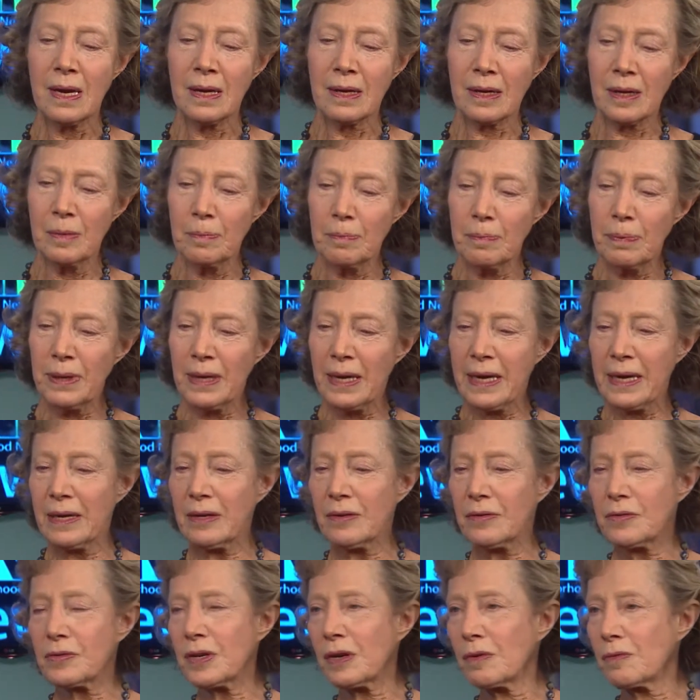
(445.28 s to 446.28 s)

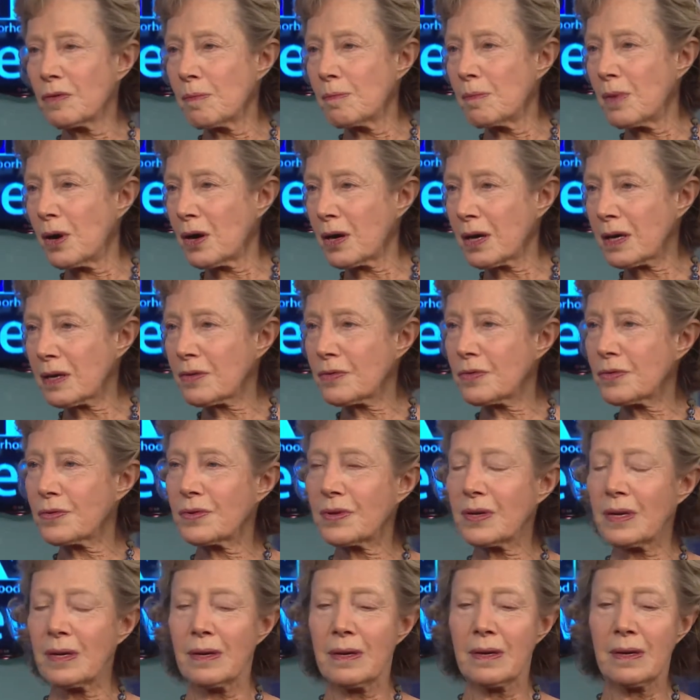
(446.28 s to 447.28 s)
complaints and
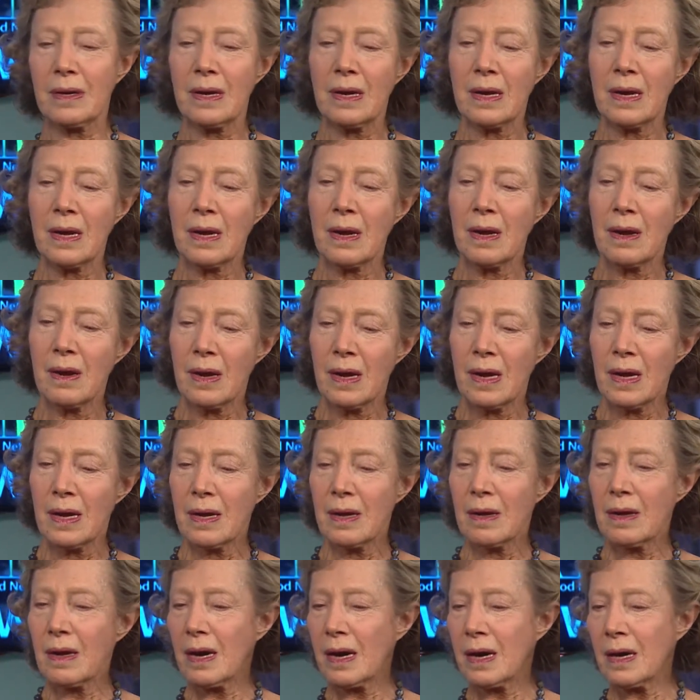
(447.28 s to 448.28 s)
remarks and
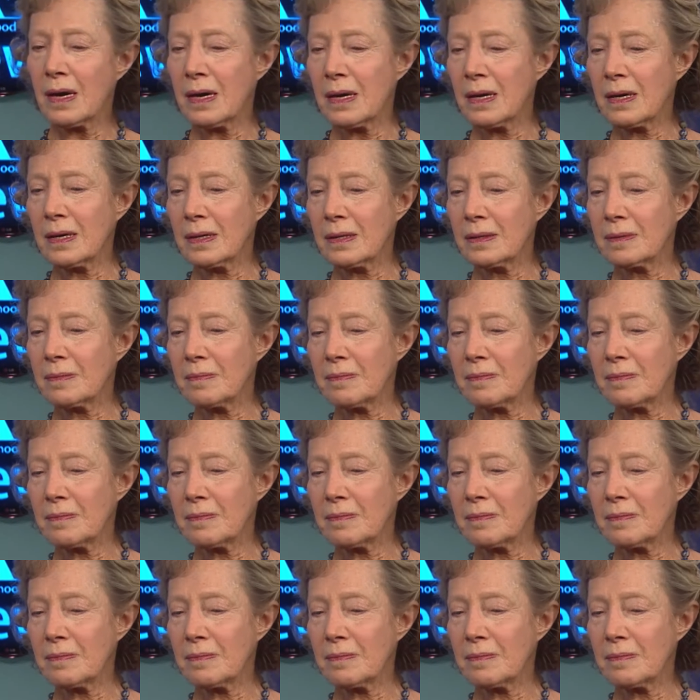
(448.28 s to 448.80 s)
uh,